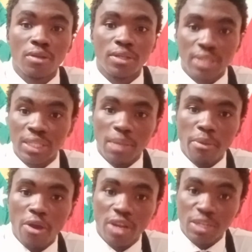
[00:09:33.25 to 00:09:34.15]
since
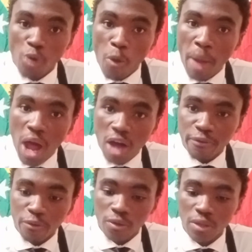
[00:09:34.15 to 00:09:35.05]
America is more
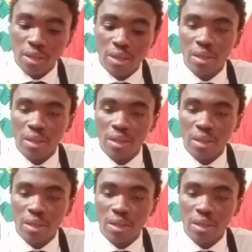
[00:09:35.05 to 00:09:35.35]
powerful,